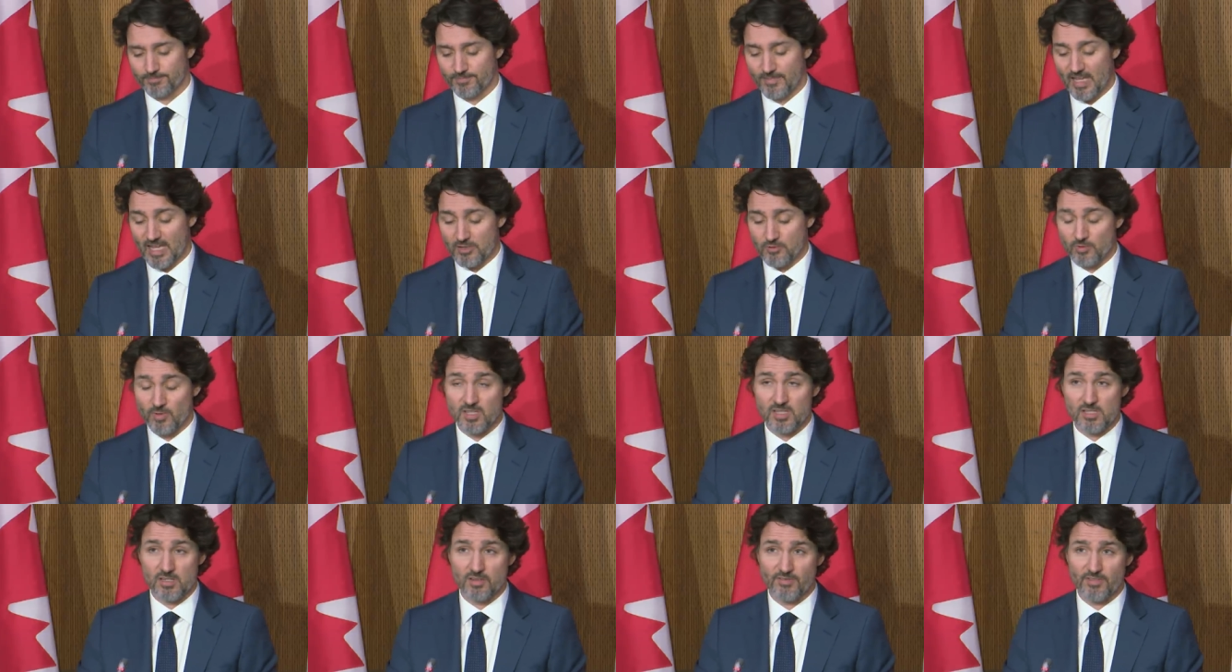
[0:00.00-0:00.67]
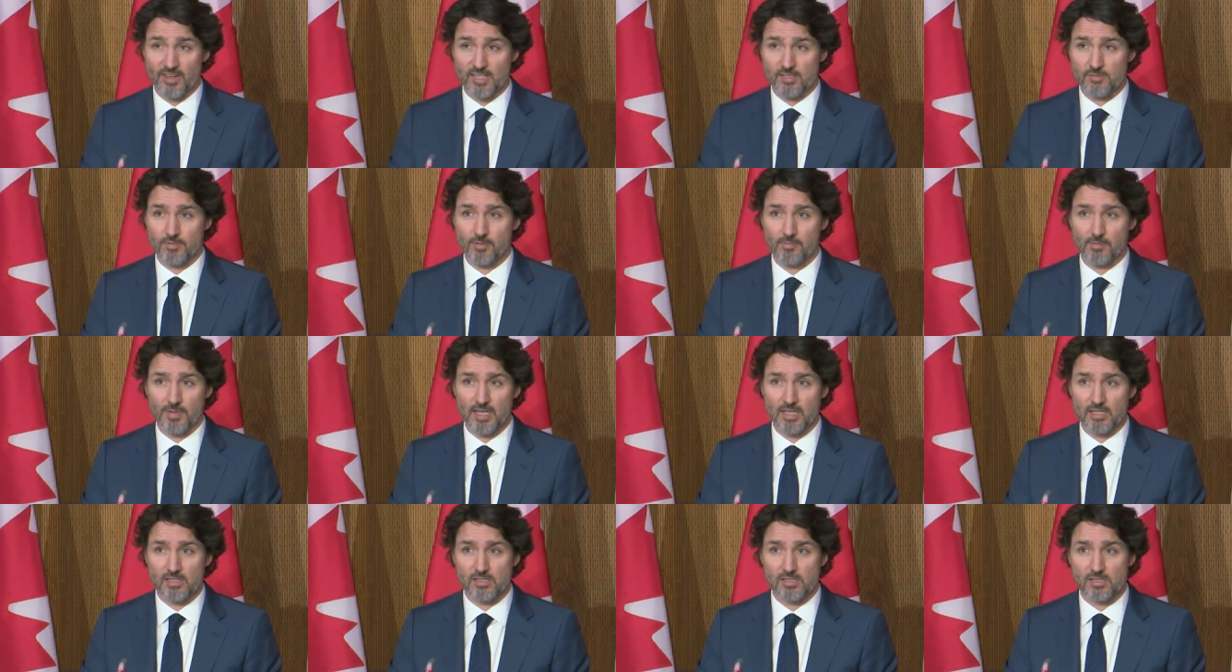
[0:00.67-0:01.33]
That's what this investment
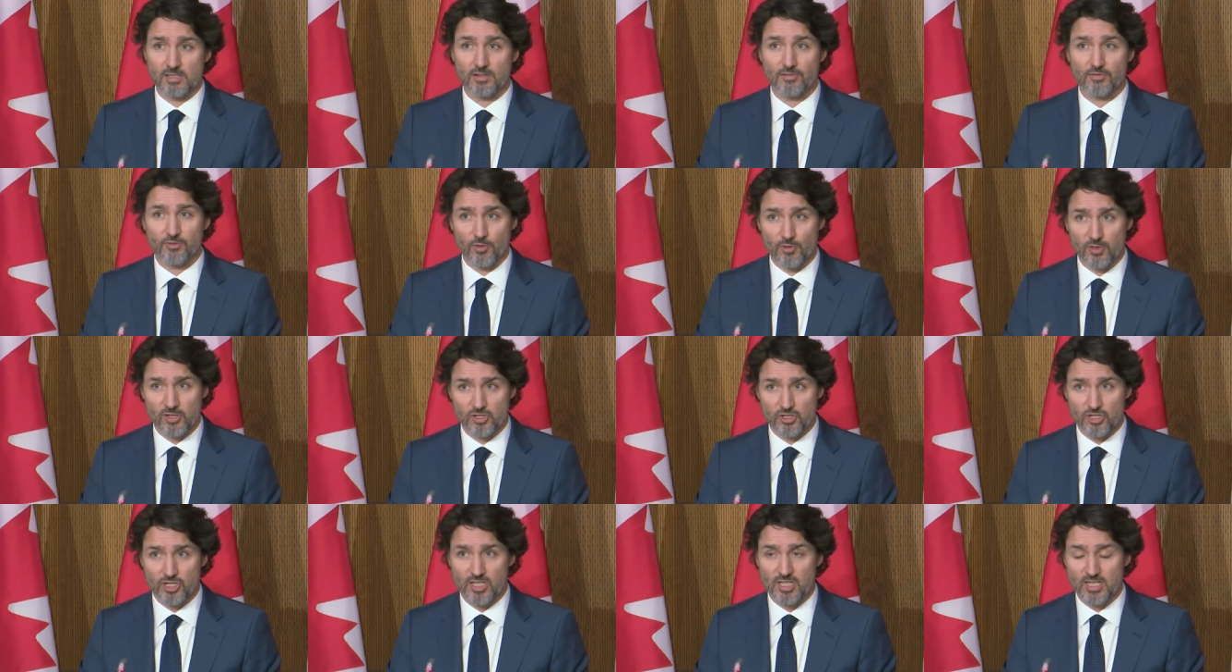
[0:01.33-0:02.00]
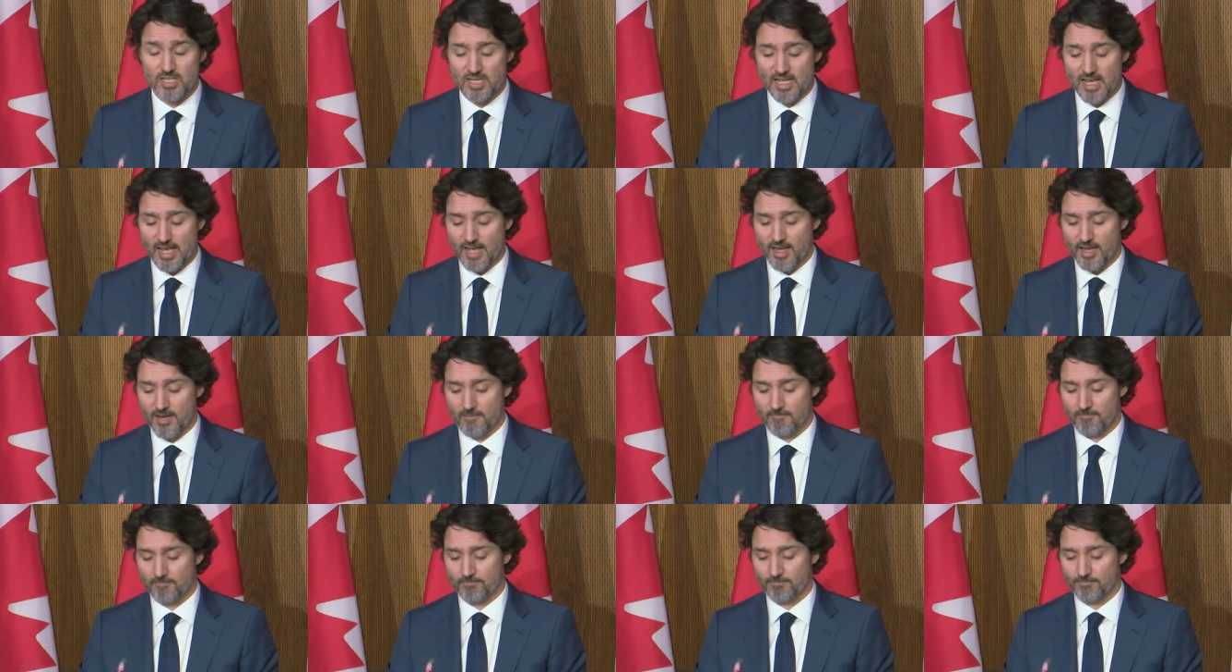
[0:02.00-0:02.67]
means for the G T A.
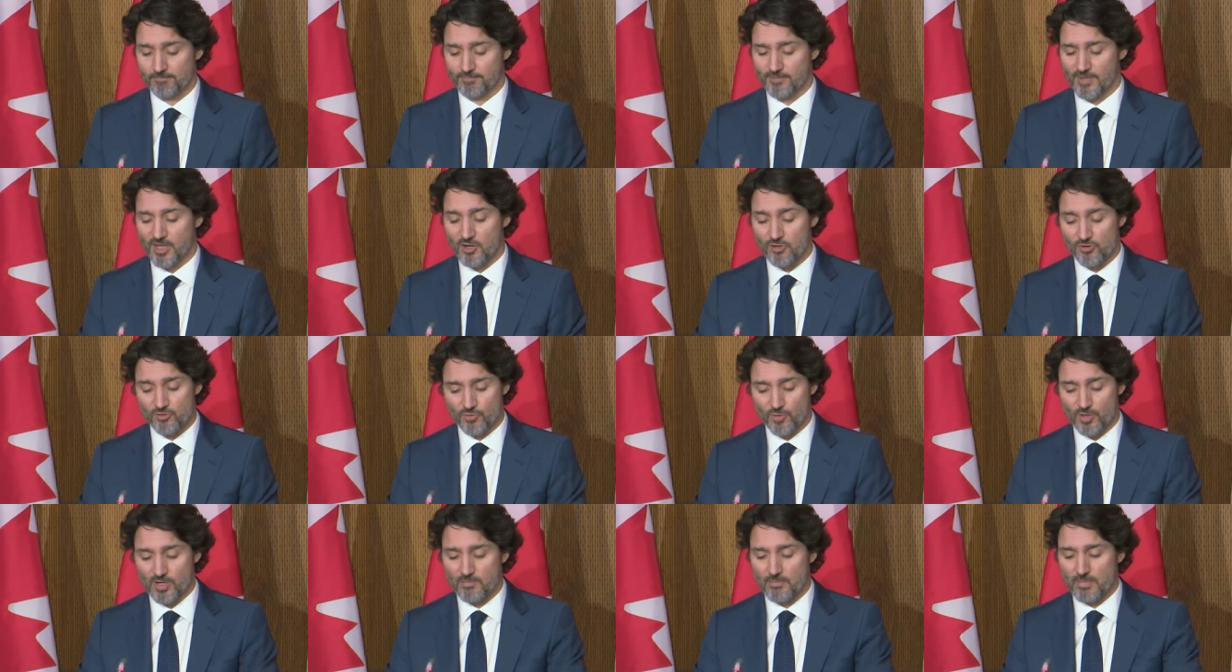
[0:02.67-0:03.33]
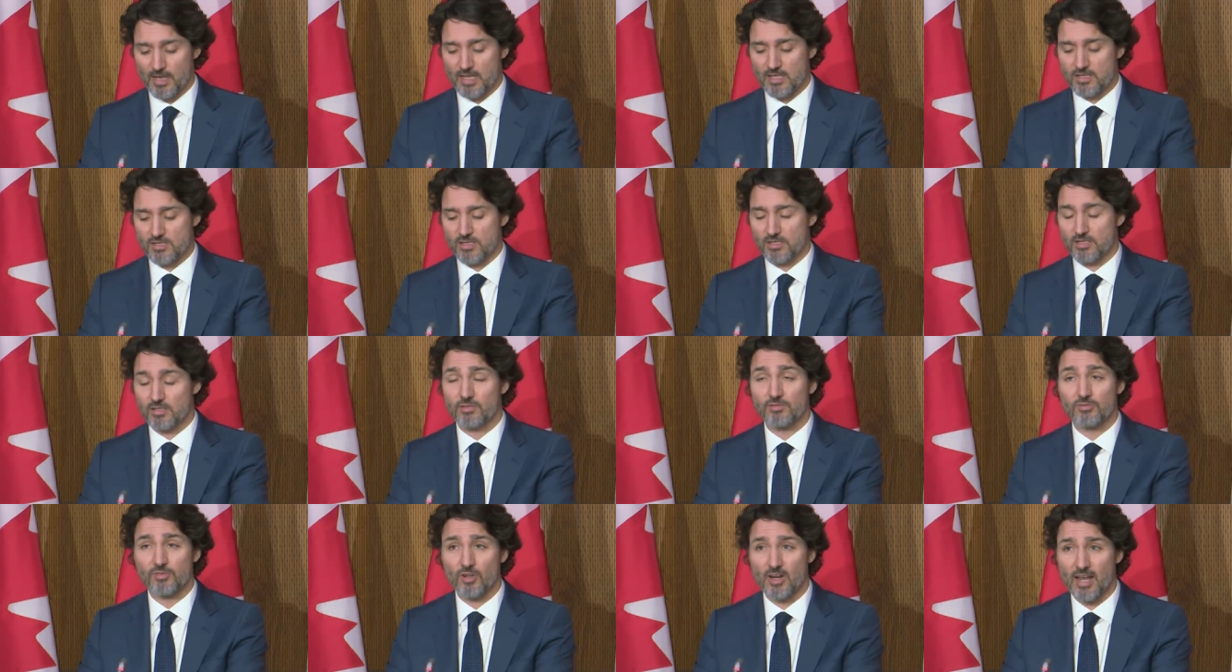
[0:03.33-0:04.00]
Here's what it means
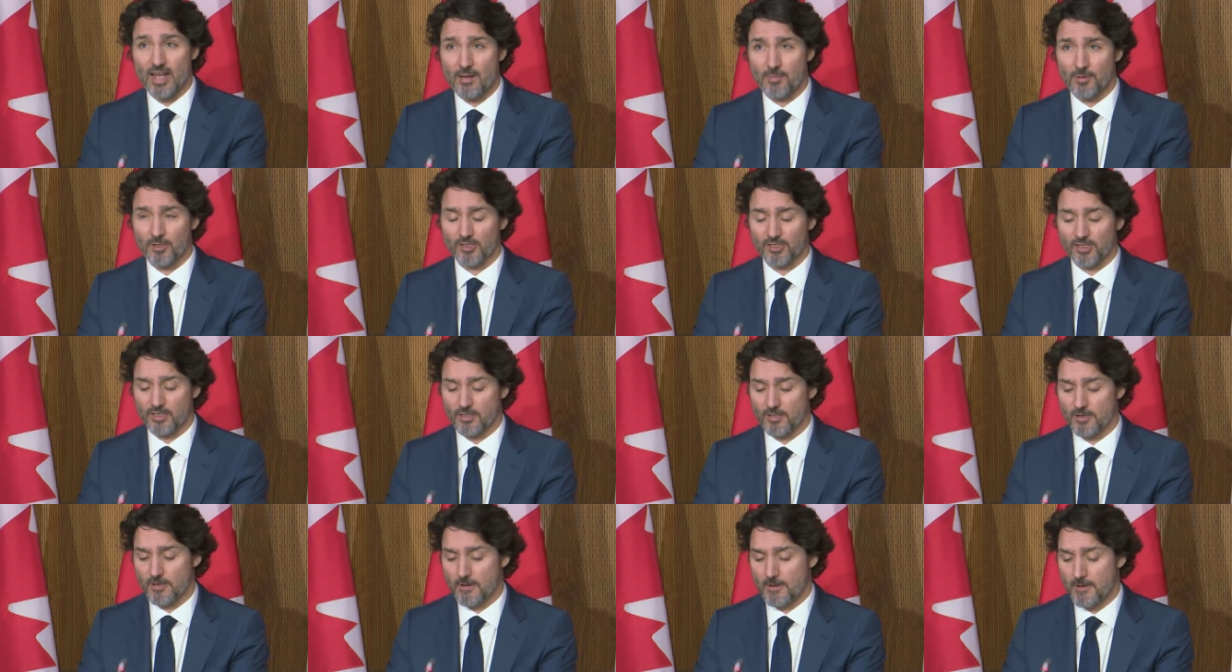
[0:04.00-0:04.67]
for Hamilton.